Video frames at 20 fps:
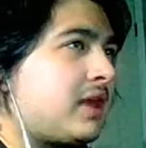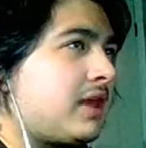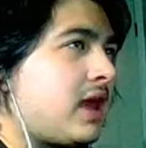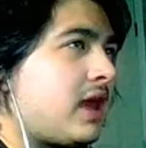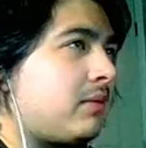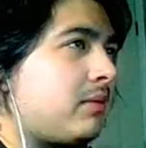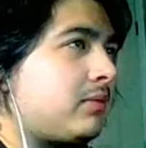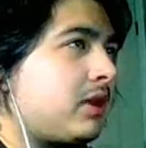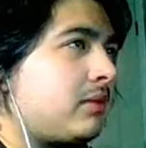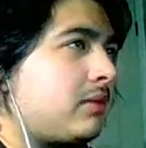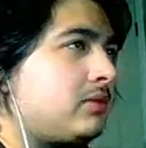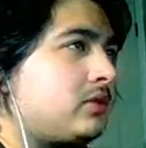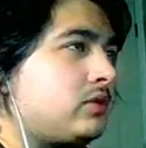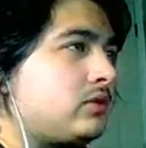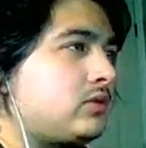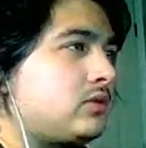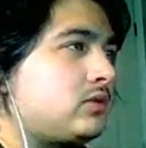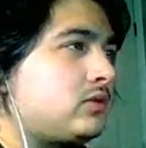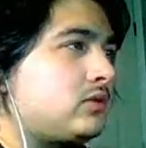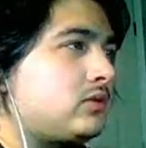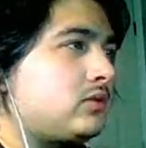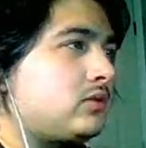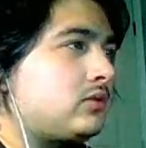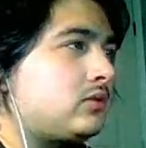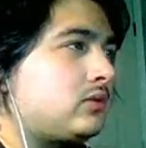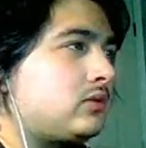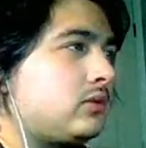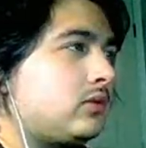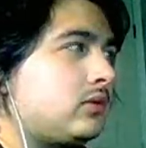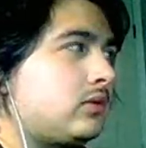
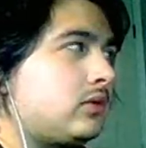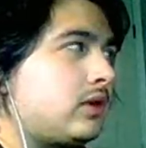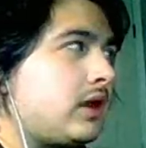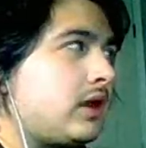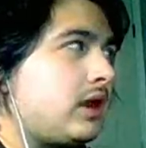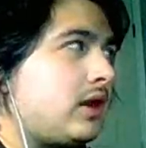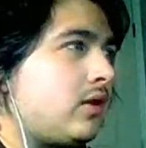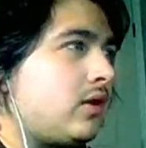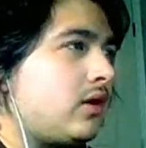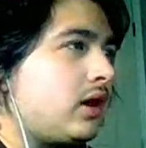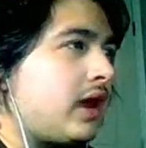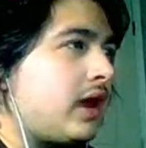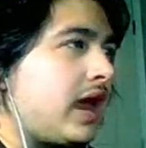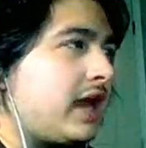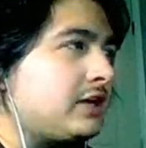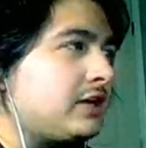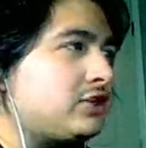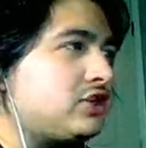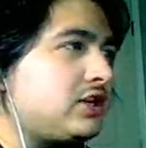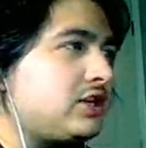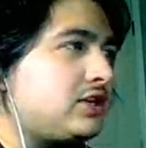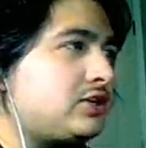MW engine